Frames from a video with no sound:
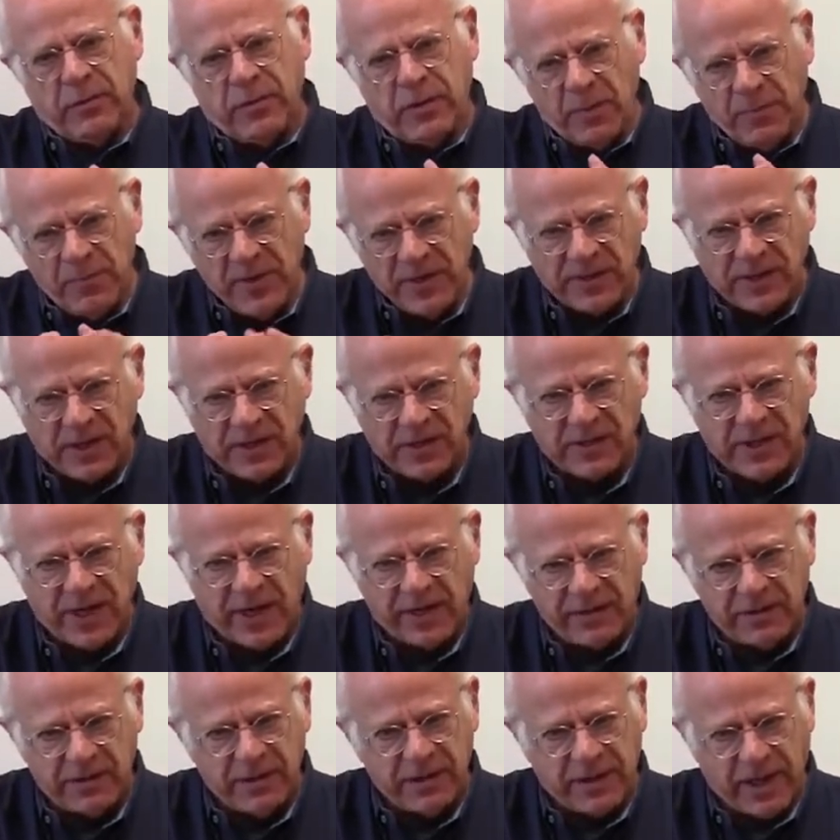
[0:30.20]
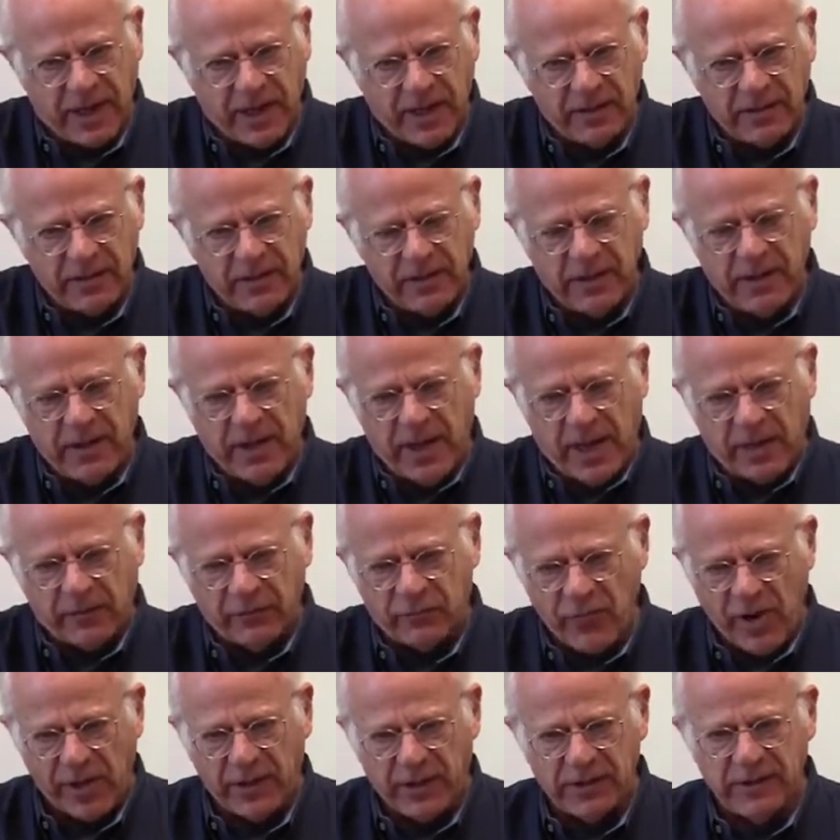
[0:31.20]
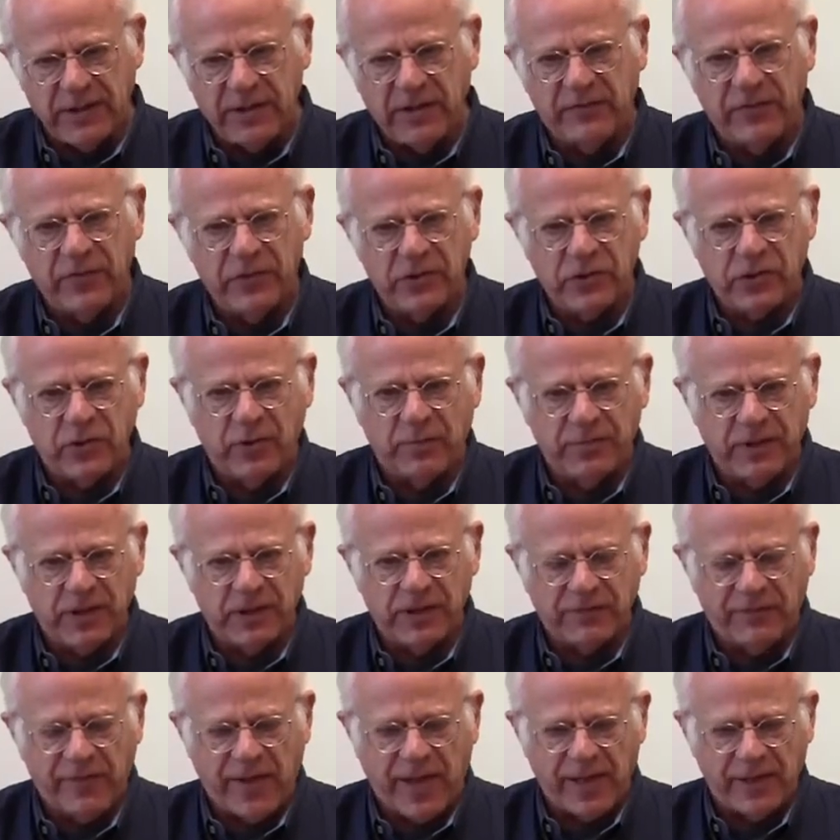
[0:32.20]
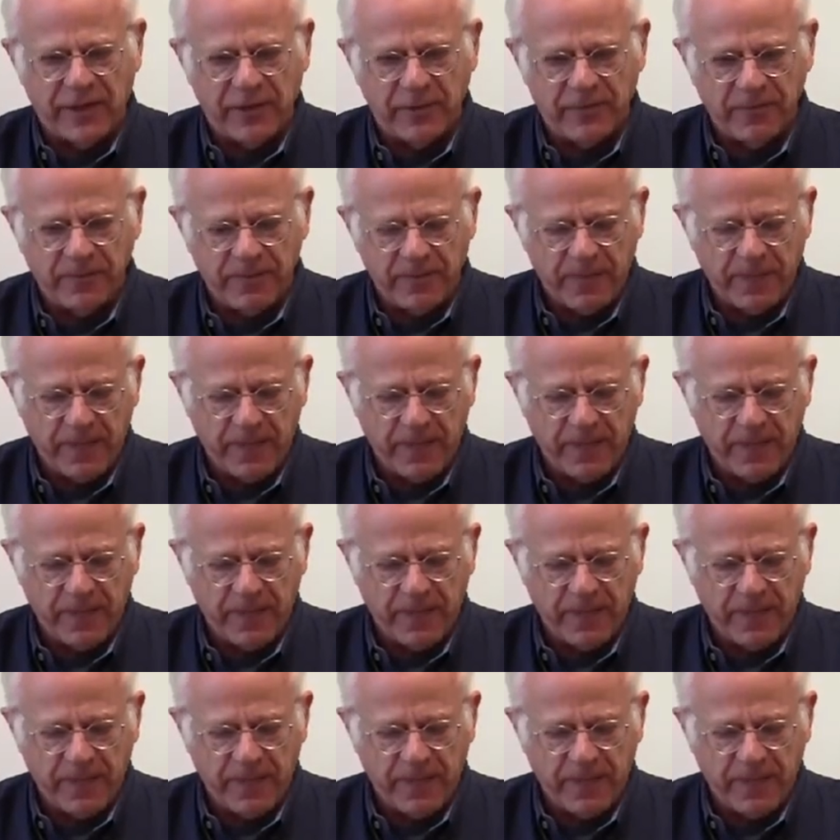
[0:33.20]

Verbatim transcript: the business cycle again, and relative surplus value.